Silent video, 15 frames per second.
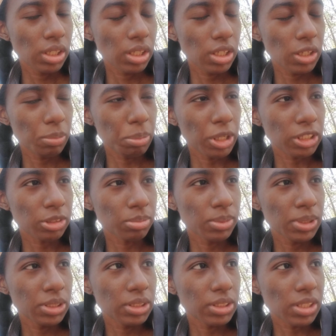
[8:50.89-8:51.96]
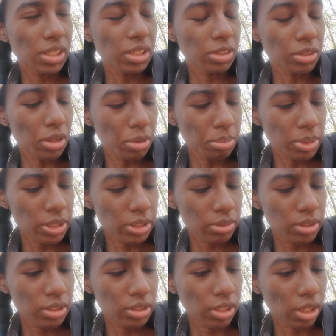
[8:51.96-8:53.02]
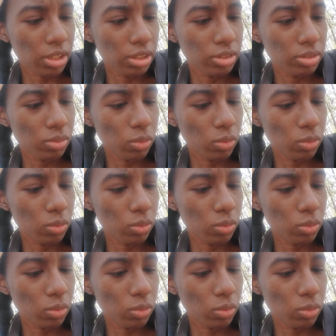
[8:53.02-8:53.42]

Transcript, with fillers: and possibly Selena Gomez, cause I